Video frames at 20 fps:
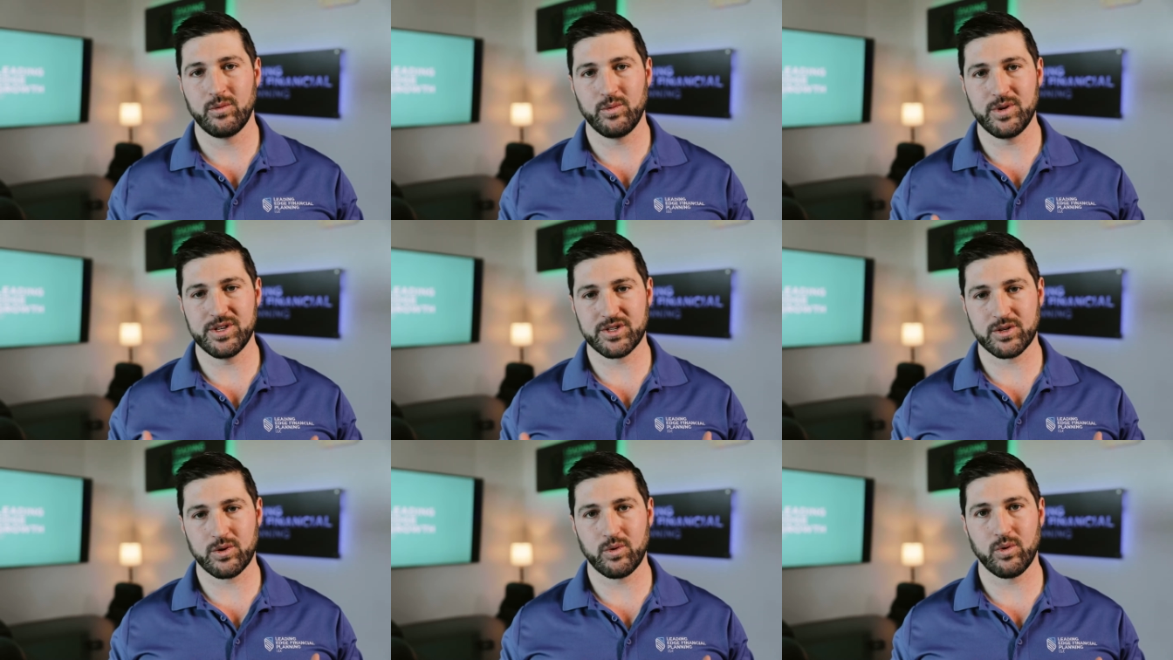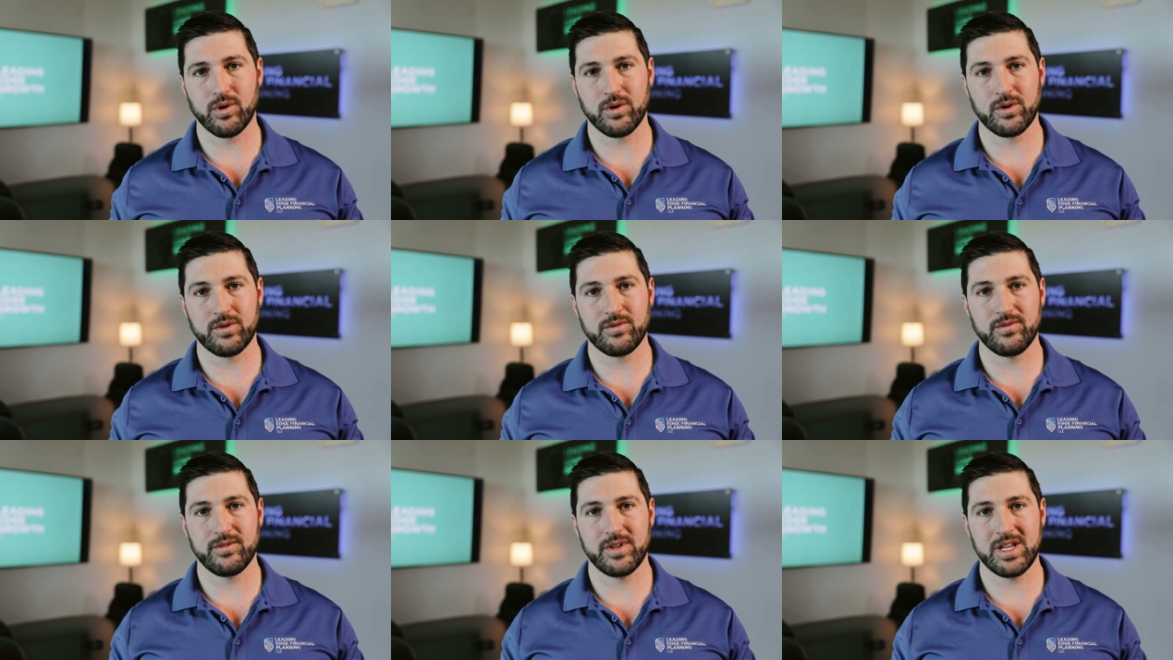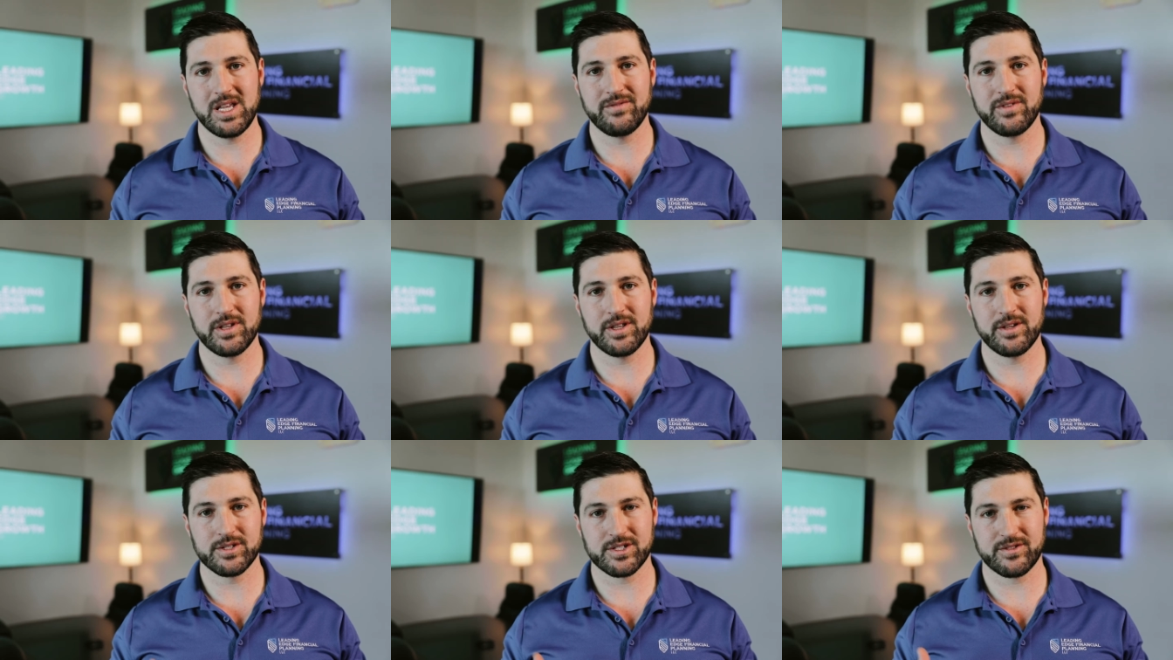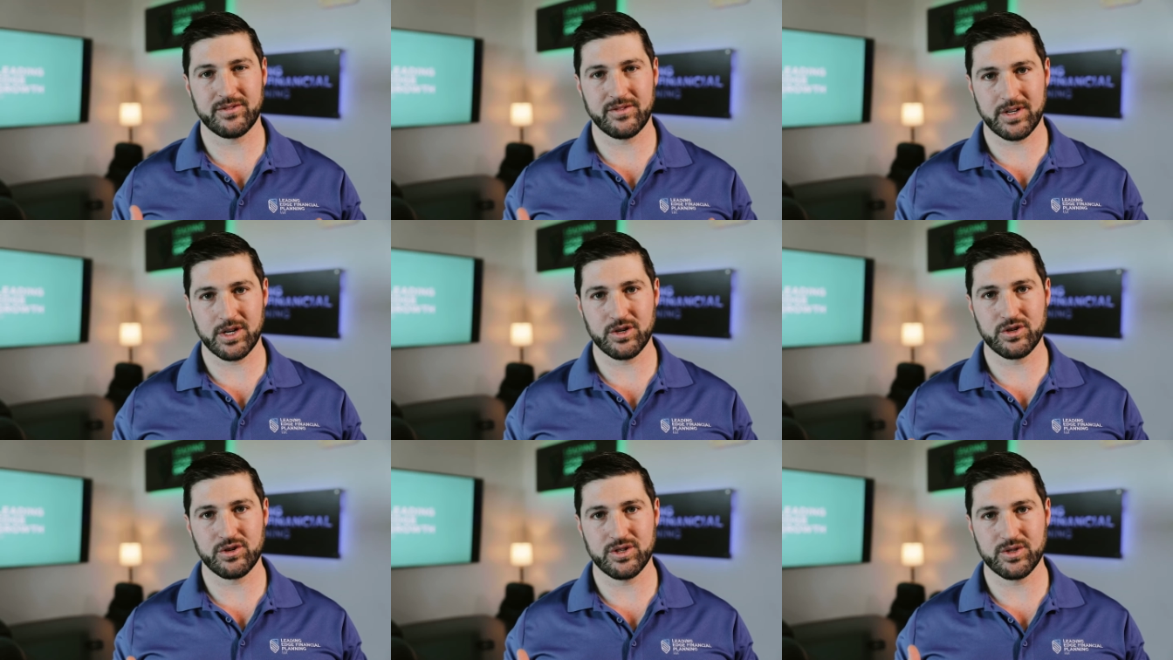We score even those
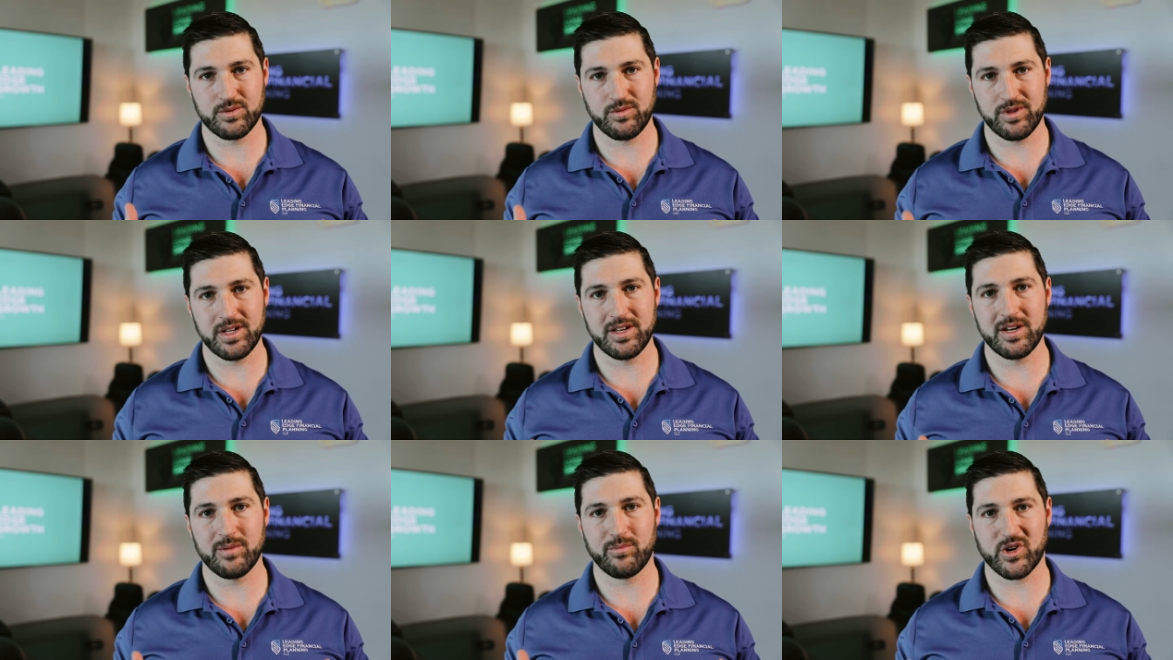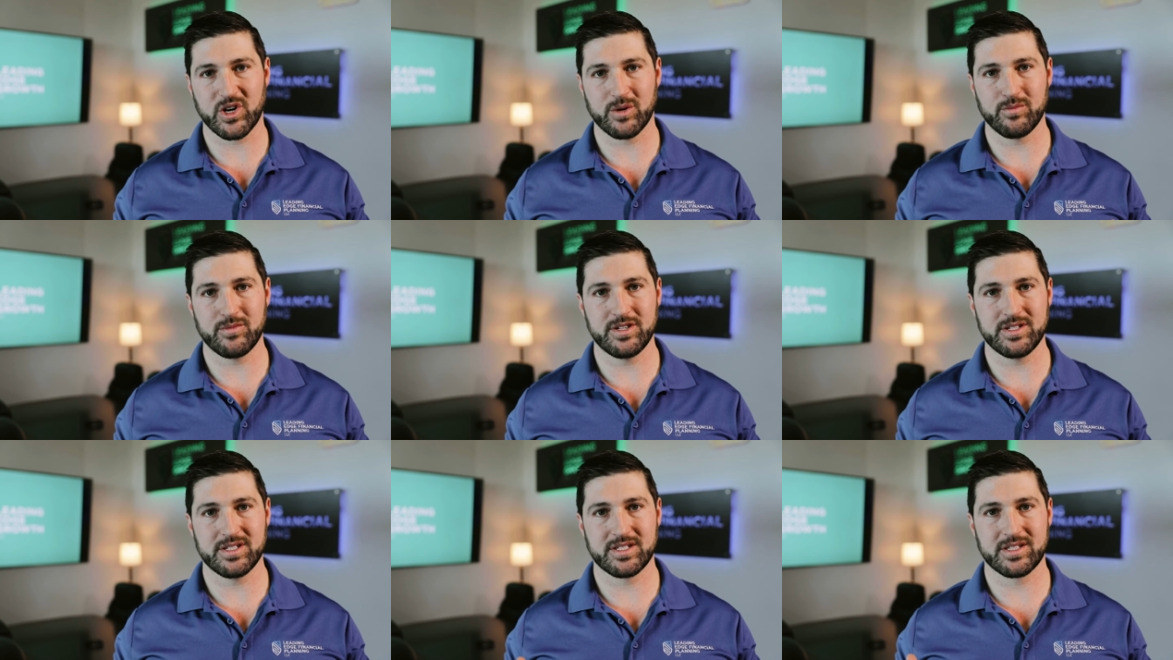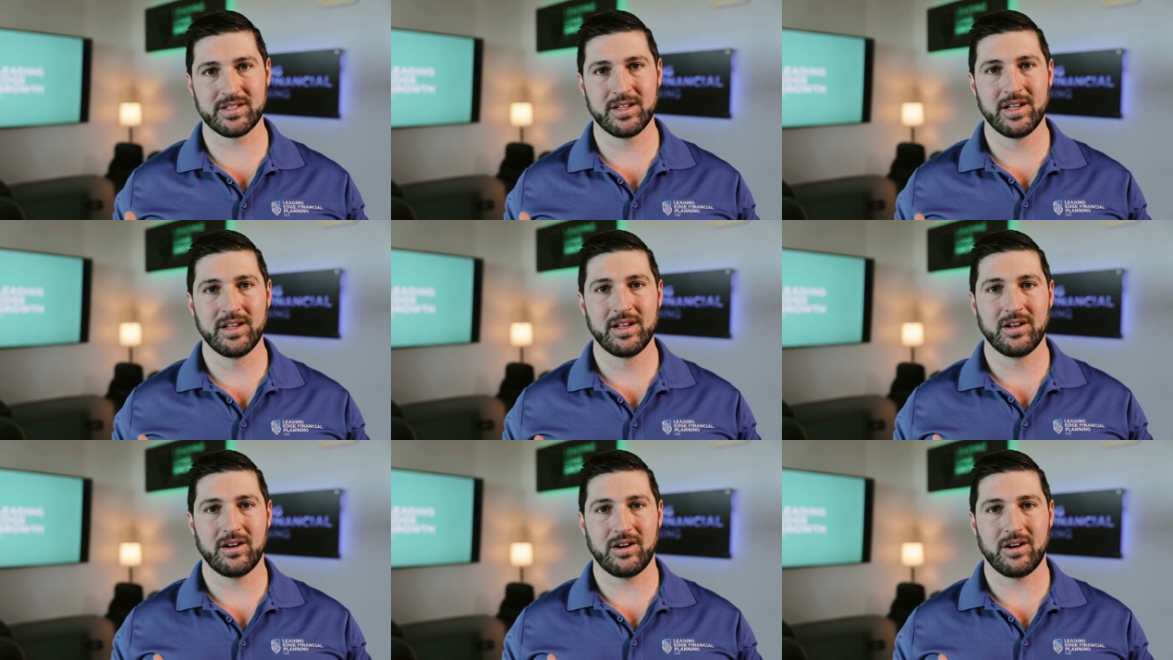functions within departments